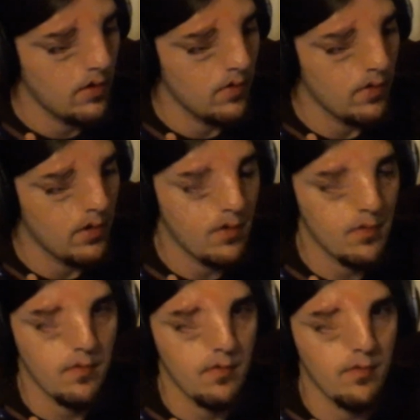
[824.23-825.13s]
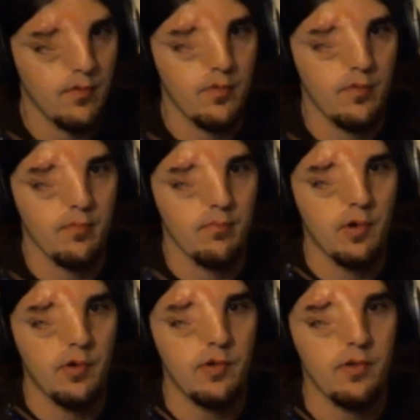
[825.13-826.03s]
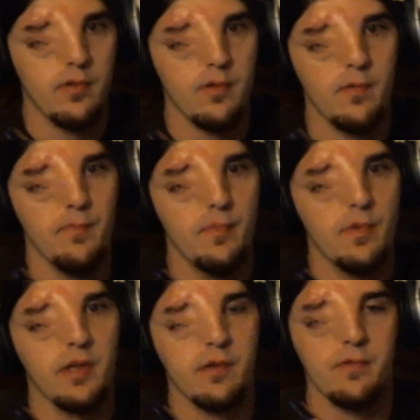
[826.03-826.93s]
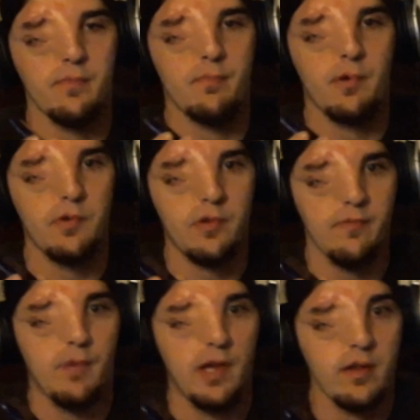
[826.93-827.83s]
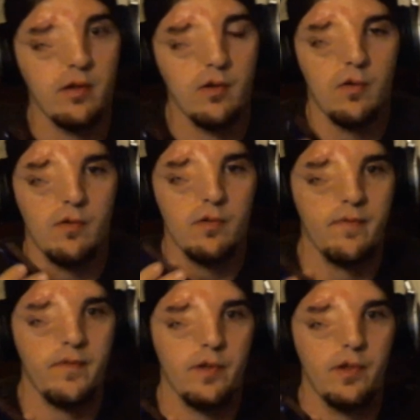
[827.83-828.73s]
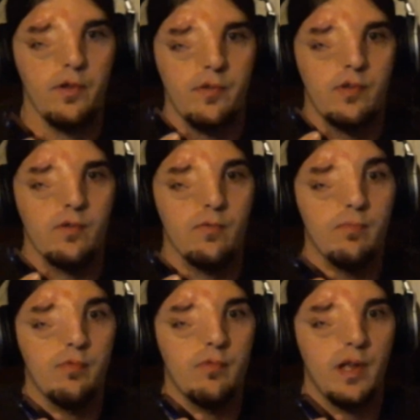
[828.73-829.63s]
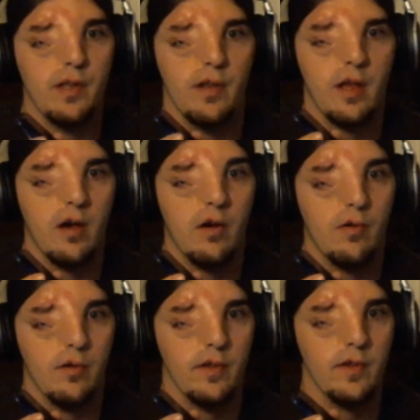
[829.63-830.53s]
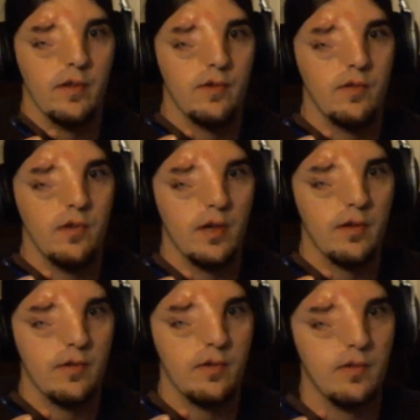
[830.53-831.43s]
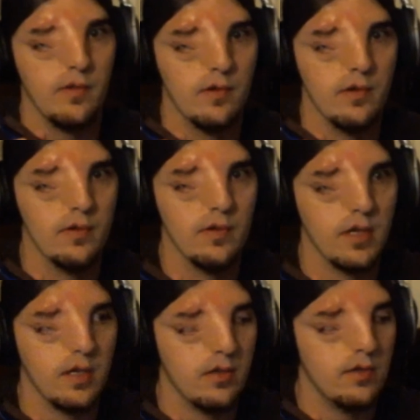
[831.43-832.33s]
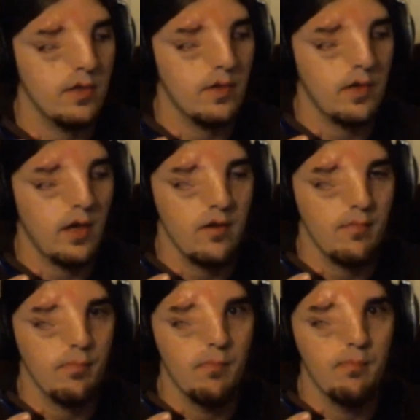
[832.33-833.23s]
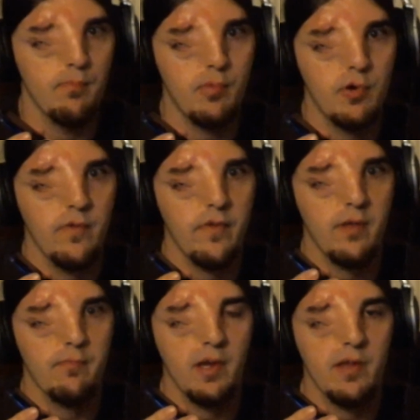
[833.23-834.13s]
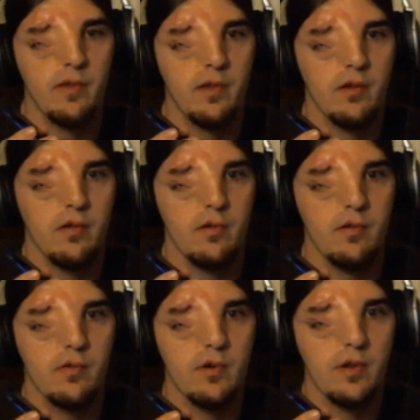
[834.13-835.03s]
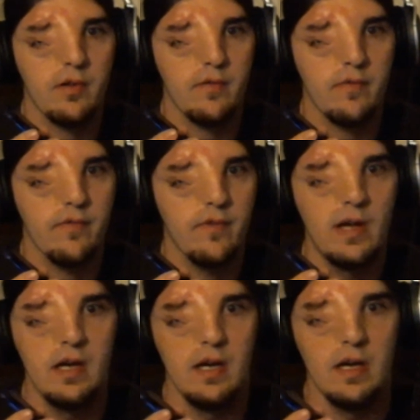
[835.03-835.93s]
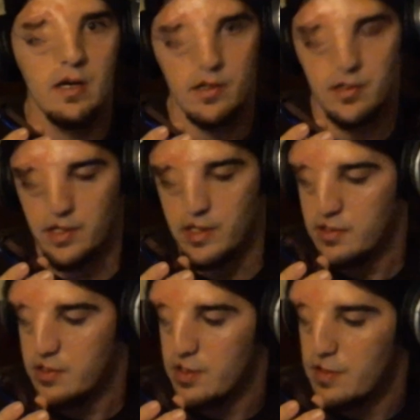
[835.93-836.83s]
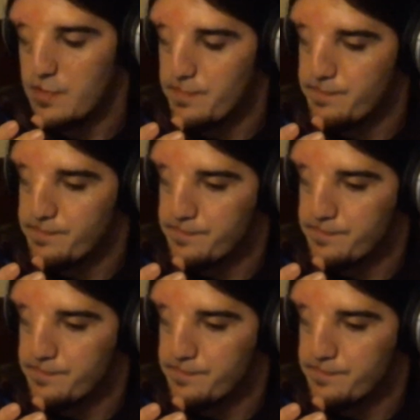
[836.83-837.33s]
Well, most like most of my goals for YouTube right now is just just kind of proving my skill sort of like um